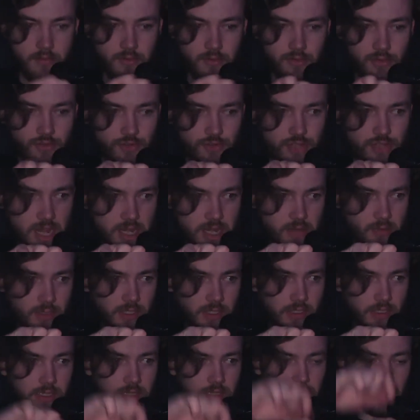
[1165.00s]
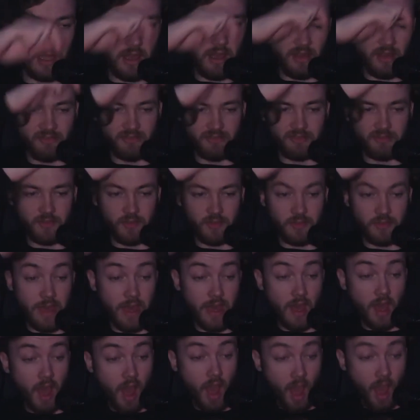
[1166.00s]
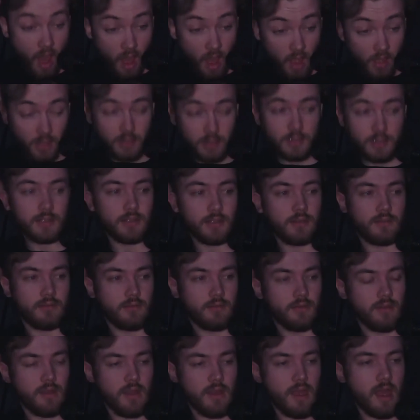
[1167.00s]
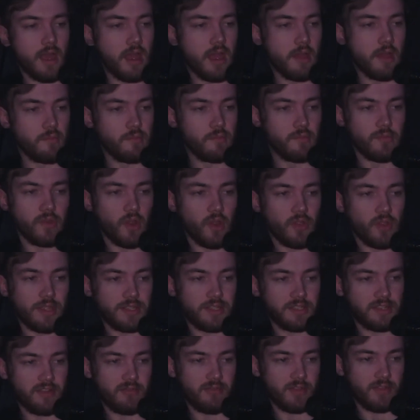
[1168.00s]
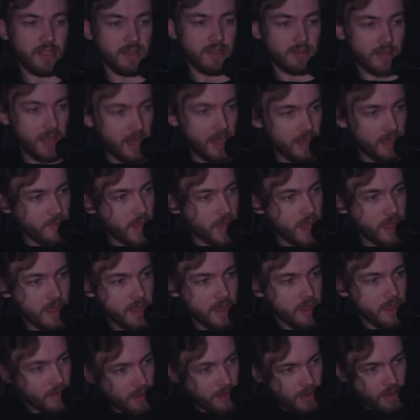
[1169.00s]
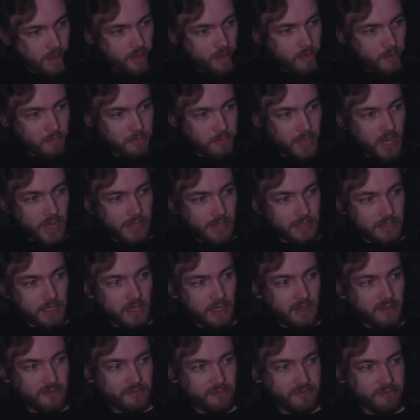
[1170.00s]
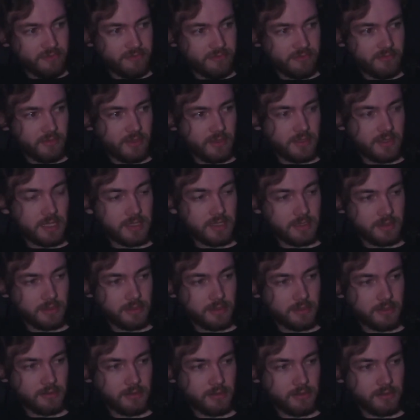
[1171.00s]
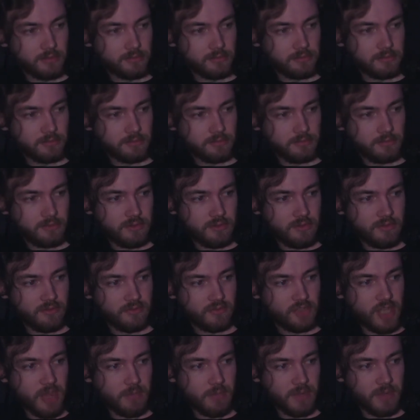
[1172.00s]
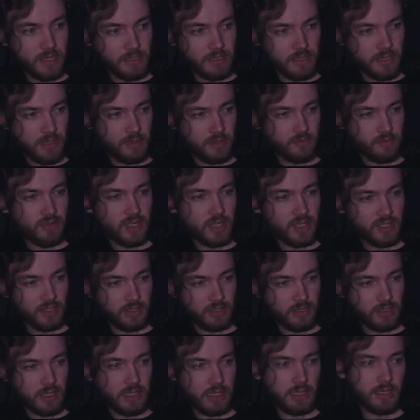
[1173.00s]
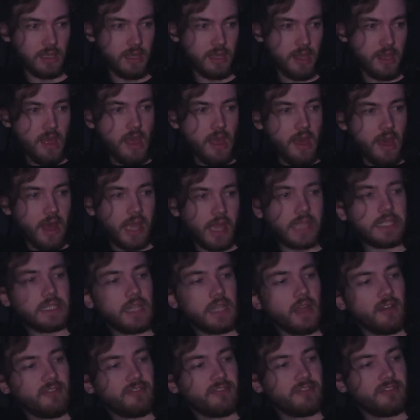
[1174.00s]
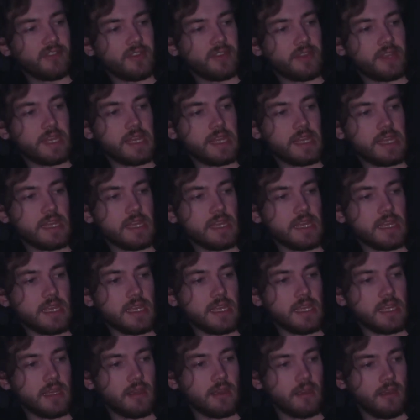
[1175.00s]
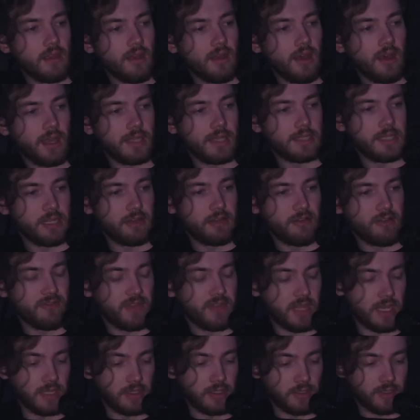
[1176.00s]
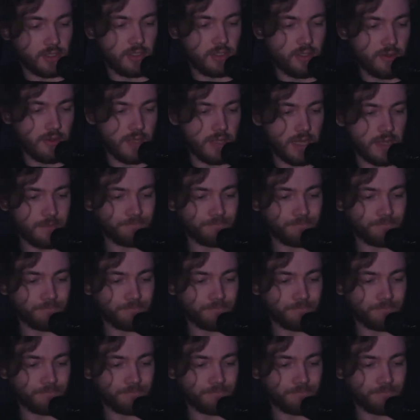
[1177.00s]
Genuinely love their art. Not necessarily anime, but I love classical sort of Japanese art, traditional art. I love the idea of kintsugi,